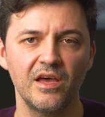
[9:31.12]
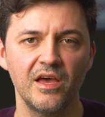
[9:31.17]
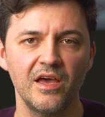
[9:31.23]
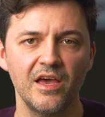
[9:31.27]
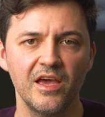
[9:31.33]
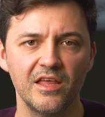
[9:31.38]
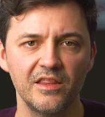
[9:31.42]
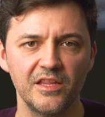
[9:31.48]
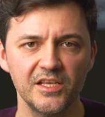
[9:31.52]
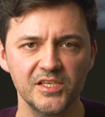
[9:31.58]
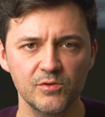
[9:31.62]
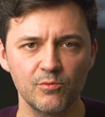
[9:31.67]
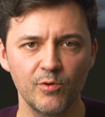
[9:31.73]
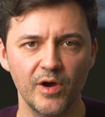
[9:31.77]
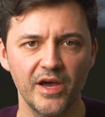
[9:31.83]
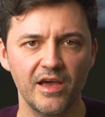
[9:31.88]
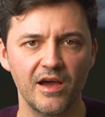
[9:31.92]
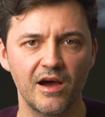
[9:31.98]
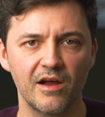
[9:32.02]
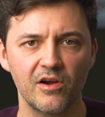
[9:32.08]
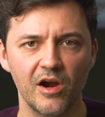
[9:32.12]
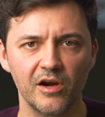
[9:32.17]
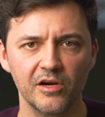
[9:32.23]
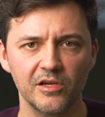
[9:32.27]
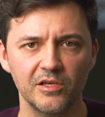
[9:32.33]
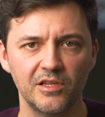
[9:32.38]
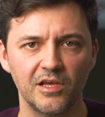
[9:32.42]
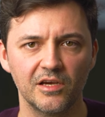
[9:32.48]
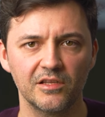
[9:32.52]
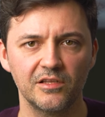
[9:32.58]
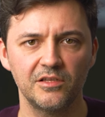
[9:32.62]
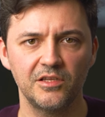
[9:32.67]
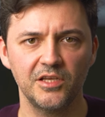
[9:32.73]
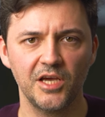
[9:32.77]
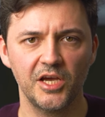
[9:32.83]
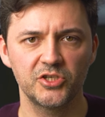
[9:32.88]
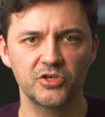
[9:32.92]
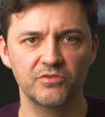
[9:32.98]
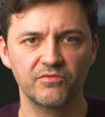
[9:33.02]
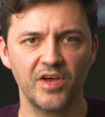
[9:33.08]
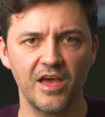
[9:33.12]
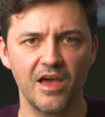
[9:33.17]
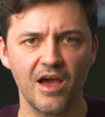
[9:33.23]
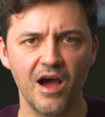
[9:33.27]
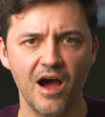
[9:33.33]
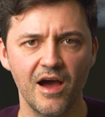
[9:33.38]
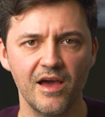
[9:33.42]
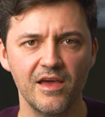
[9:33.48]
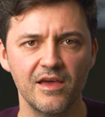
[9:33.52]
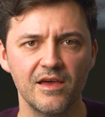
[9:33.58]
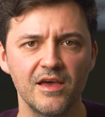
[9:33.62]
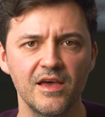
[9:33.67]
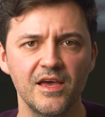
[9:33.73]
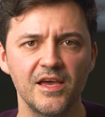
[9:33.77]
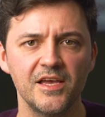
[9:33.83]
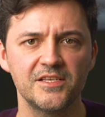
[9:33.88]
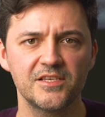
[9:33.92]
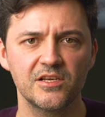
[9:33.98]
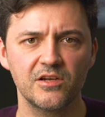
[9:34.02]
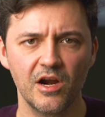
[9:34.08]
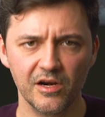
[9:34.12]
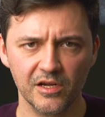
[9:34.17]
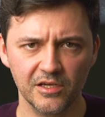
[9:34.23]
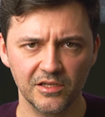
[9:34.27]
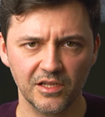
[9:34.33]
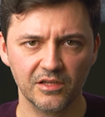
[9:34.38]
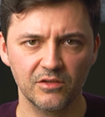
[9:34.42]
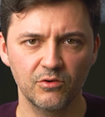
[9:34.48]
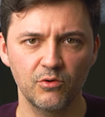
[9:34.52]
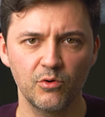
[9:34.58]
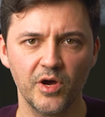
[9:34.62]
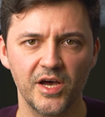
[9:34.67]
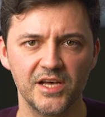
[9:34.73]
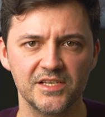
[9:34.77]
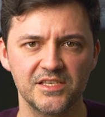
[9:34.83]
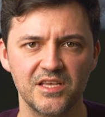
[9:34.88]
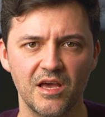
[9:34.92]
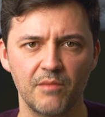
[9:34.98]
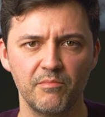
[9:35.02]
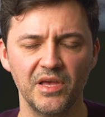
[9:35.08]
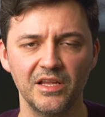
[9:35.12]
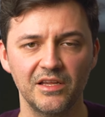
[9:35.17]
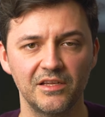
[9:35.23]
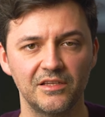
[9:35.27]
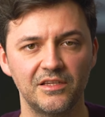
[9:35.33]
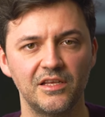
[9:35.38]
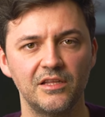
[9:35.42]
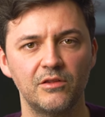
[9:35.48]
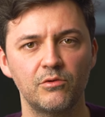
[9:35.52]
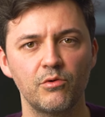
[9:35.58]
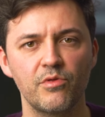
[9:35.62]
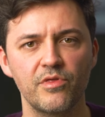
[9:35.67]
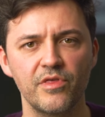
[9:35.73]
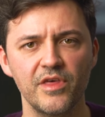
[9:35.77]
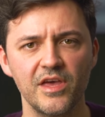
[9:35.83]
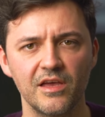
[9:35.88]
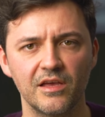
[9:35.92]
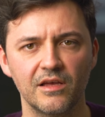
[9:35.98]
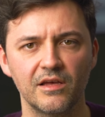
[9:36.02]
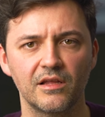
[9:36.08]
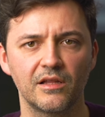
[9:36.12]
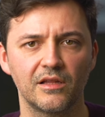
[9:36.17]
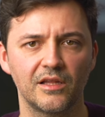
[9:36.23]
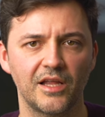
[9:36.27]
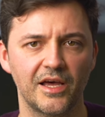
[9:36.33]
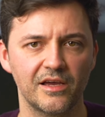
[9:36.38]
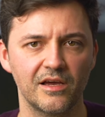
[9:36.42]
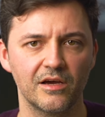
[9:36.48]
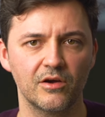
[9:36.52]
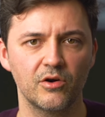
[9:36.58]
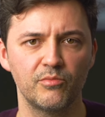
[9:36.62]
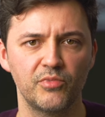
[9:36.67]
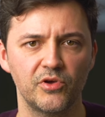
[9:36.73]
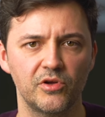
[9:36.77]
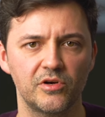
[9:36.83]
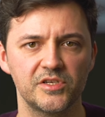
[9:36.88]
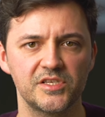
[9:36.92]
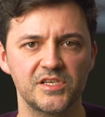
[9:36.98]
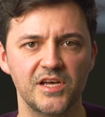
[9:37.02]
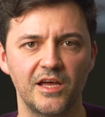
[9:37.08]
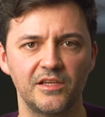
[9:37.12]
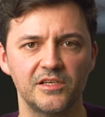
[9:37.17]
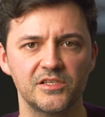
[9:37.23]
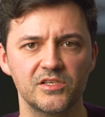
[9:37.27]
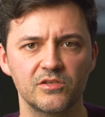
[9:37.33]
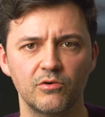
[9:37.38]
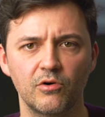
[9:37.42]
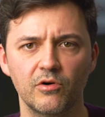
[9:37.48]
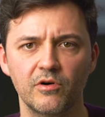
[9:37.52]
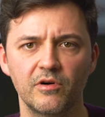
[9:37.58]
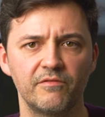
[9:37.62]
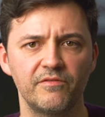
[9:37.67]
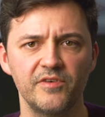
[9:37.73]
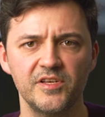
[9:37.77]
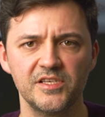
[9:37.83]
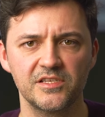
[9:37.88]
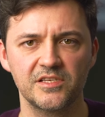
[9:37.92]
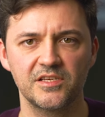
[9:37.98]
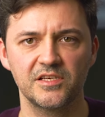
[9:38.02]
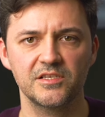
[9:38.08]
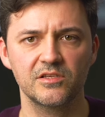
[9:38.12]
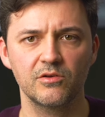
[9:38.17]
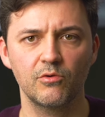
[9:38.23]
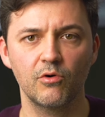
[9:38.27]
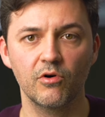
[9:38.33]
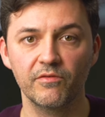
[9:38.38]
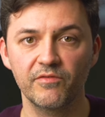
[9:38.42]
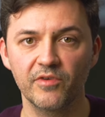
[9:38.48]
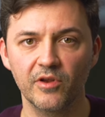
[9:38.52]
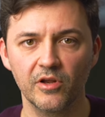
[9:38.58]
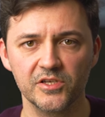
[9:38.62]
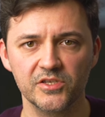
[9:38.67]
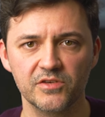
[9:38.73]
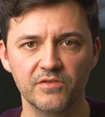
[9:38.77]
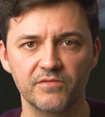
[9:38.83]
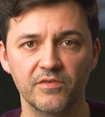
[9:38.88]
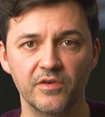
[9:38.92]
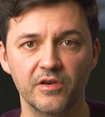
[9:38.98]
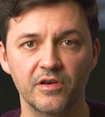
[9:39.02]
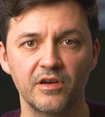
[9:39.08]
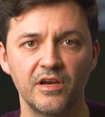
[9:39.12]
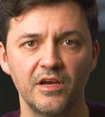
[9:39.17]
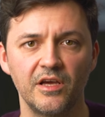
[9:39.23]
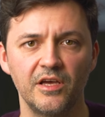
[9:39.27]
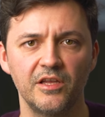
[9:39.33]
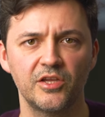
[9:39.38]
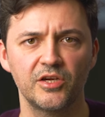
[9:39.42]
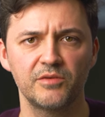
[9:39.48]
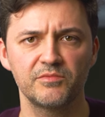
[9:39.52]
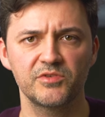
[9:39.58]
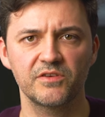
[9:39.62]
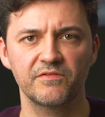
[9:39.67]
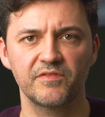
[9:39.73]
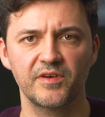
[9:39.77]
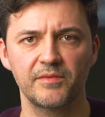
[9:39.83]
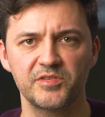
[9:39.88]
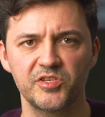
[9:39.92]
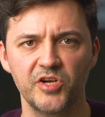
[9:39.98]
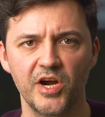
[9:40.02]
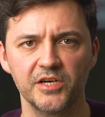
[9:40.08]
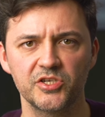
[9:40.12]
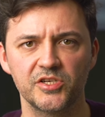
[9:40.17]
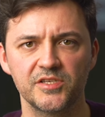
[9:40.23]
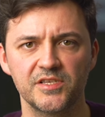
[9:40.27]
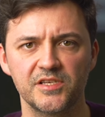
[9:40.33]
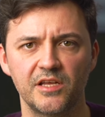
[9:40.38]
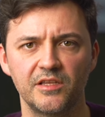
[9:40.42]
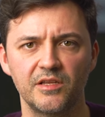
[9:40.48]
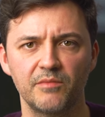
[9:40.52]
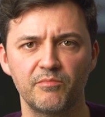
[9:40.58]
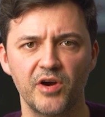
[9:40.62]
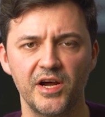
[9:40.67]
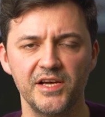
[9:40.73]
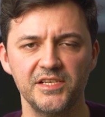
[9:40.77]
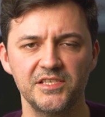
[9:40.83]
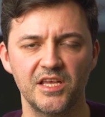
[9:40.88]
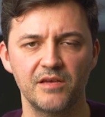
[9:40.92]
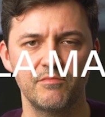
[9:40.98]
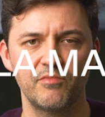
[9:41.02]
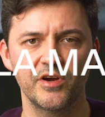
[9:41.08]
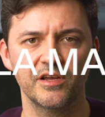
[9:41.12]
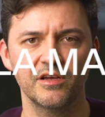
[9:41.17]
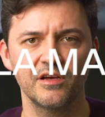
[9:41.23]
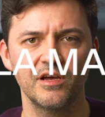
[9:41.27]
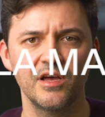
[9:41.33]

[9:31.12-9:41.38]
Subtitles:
In this way, an architect in the age of AI is an architect who has the ability to think like a computer scientist or physicist or philosopher in terms of abstractions and the price they bring,